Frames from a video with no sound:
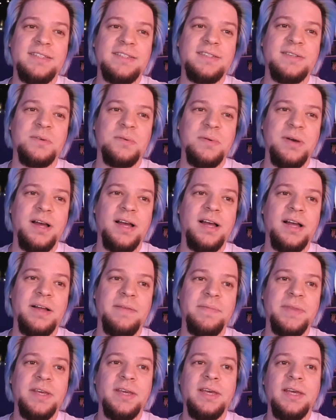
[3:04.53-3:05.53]

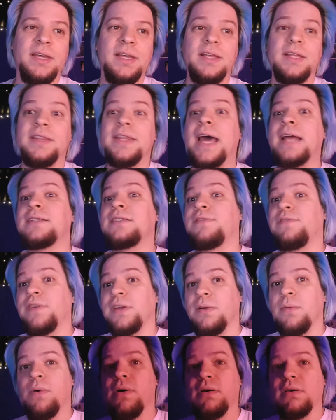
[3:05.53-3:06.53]
So that's
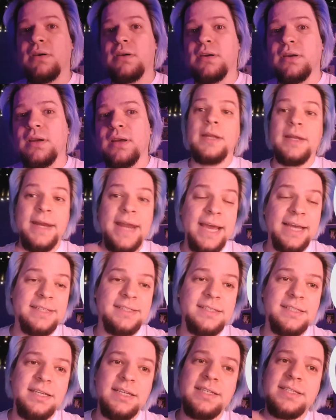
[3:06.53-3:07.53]
Finna Walk.
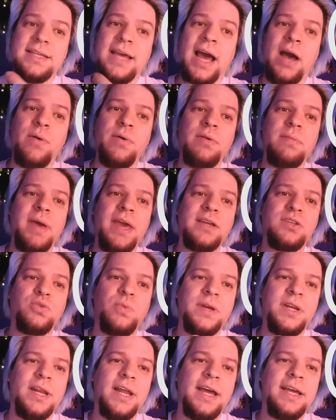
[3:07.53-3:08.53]
Next is how to make
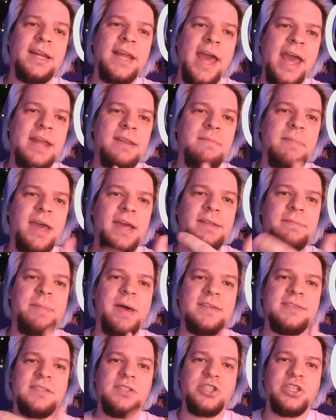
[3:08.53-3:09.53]
29 handmade
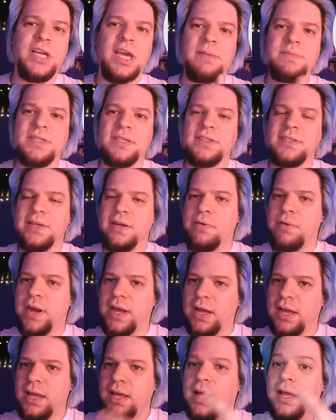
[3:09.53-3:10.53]
pasta shapes,
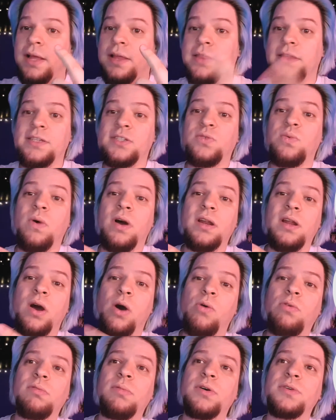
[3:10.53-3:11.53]
etc. This one
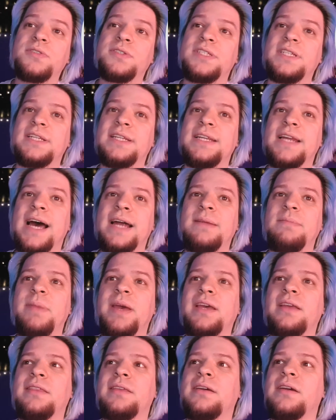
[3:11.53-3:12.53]
almost did not
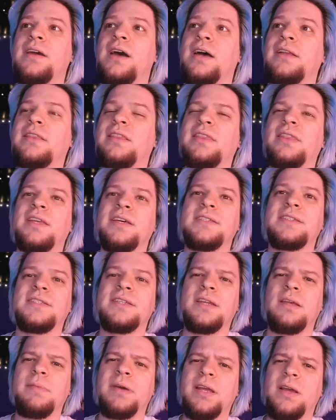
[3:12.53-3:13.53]
make the cut. The
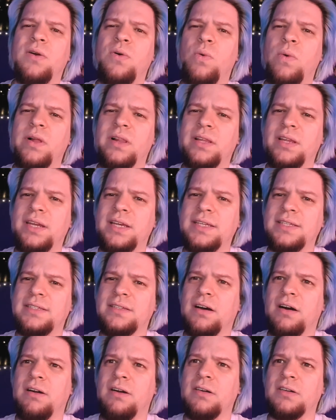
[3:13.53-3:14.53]
cinematic qualities
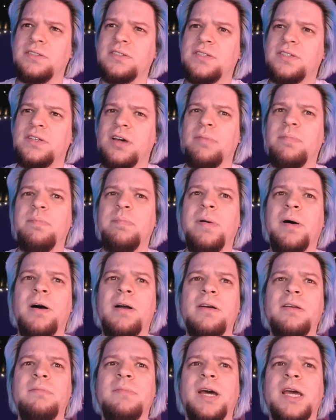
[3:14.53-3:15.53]
are
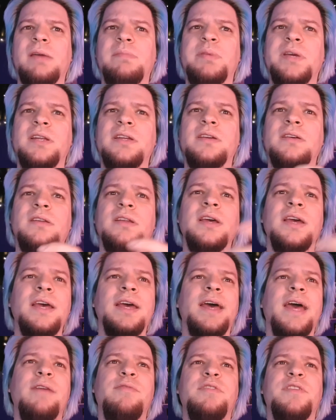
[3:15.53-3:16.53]
subpar in my opinion.
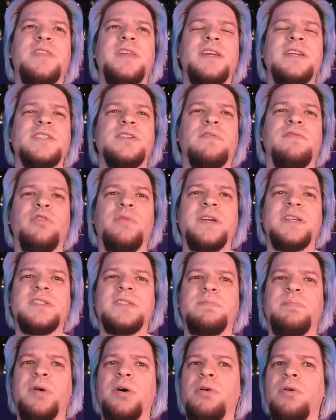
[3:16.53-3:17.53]
Everything is
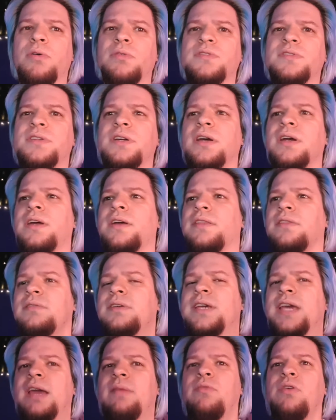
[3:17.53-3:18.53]
overexposed, the
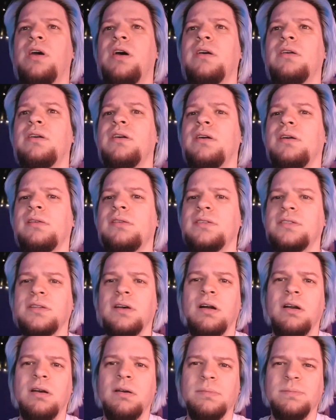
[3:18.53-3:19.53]
camera angles
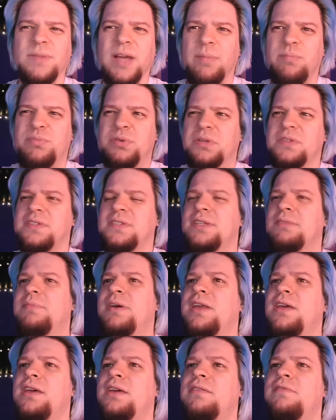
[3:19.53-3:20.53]
are
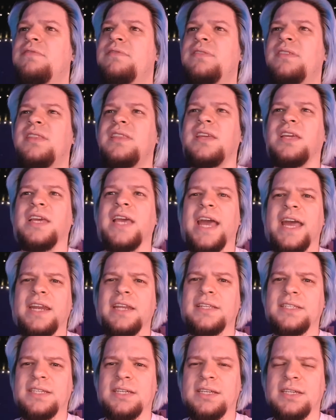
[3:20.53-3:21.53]
approximative, the
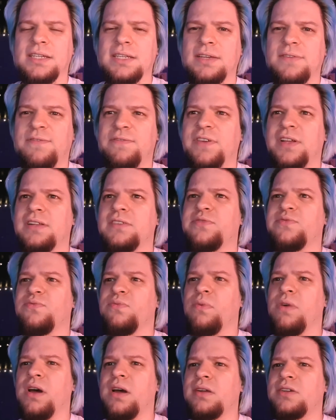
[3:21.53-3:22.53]
editing feels
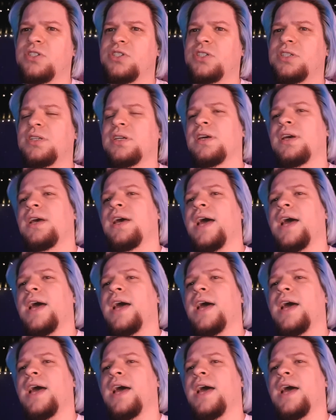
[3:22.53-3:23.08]
rushed.